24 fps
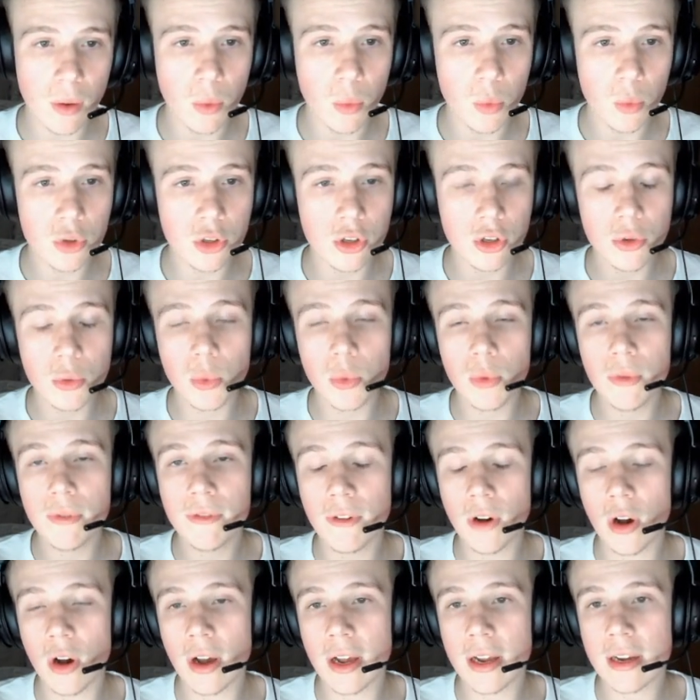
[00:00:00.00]
you will
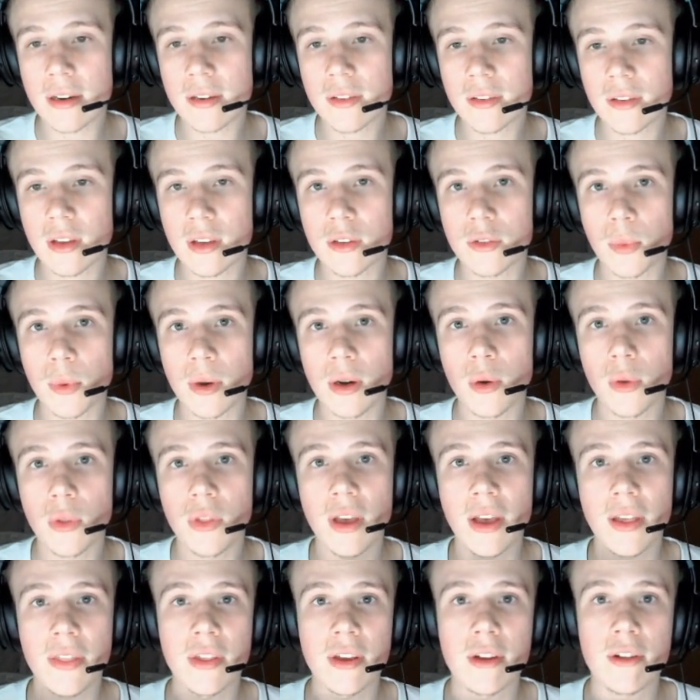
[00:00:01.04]
find as well
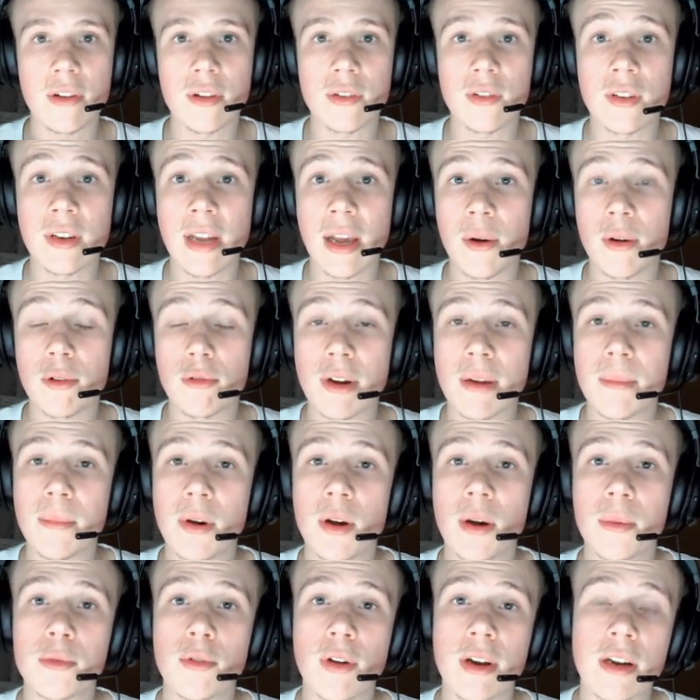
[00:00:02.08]
that there is now a
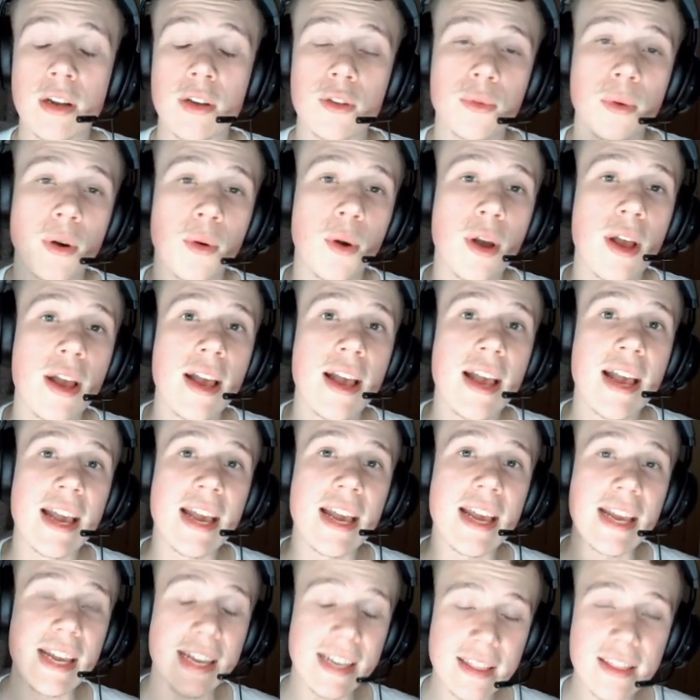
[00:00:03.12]
Rainbow upgrader as well
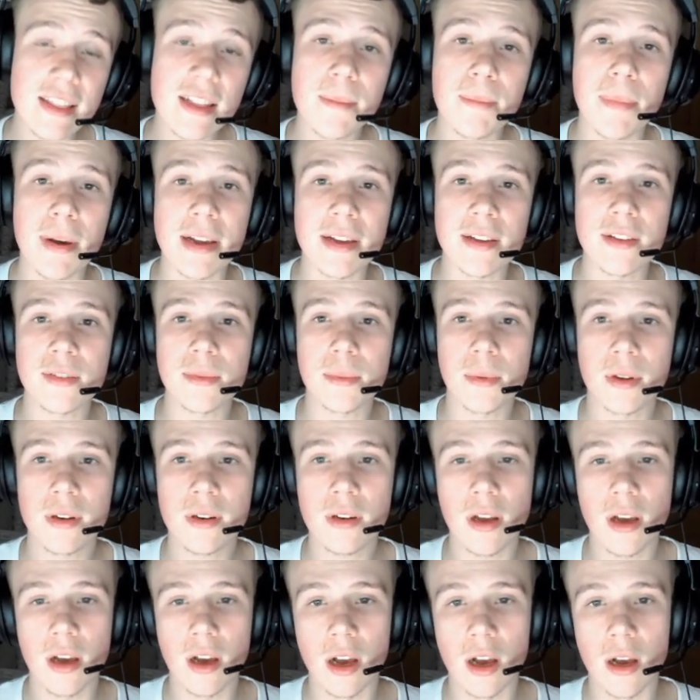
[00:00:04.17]
in the
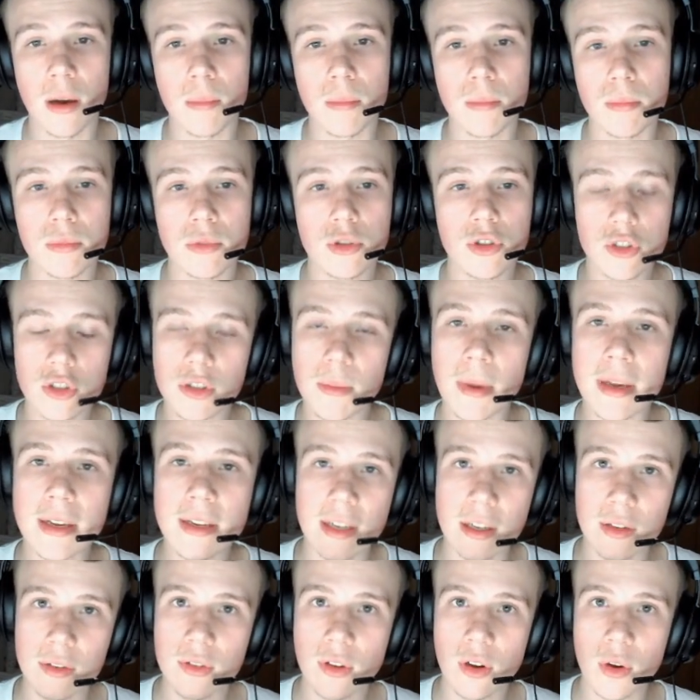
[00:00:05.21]
basement, just to make
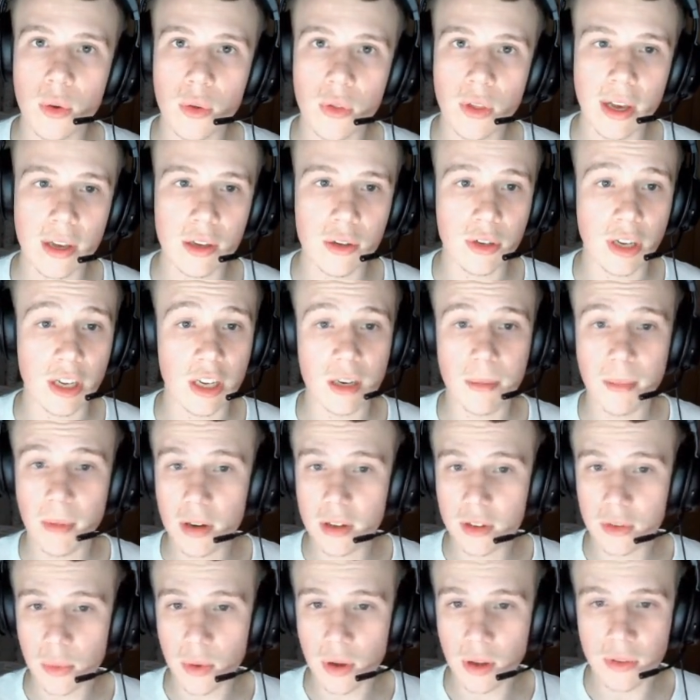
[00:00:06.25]
it so that you're getting your
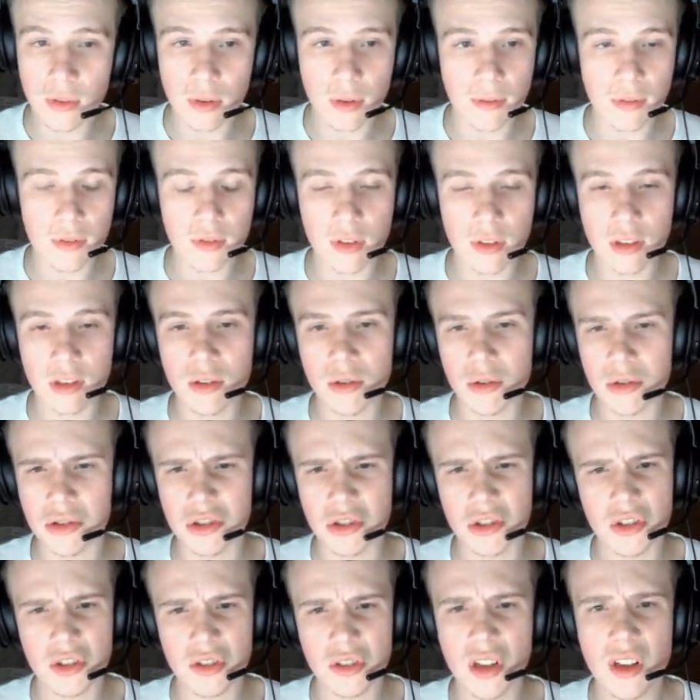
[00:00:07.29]
money's worth, and obviously you're not
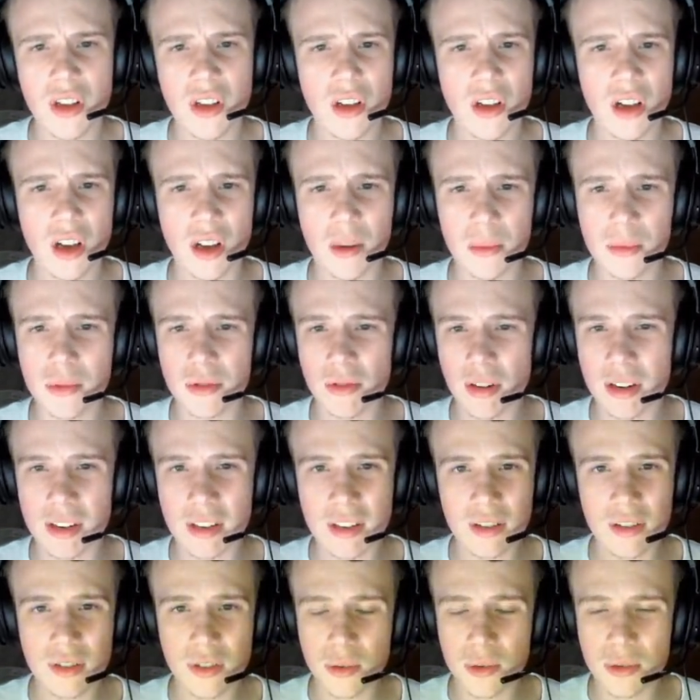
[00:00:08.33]
just
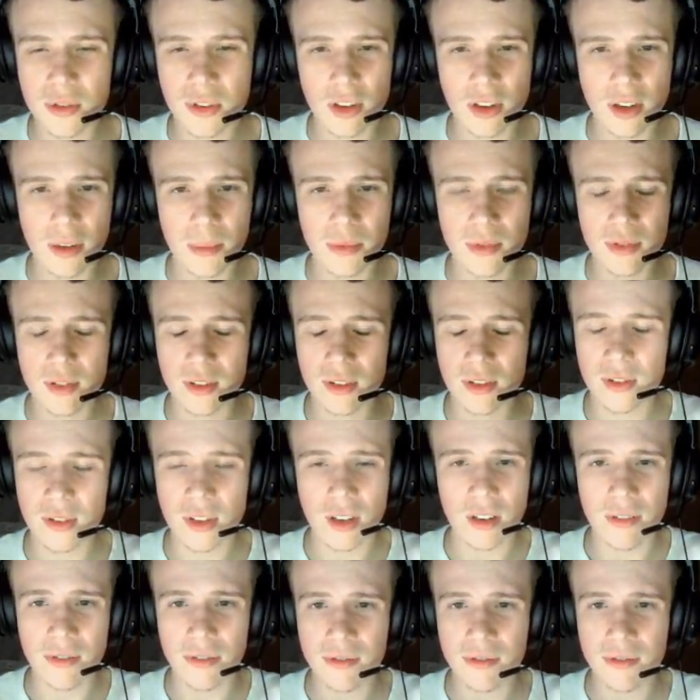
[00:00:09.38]
upgrading 2 times the stuff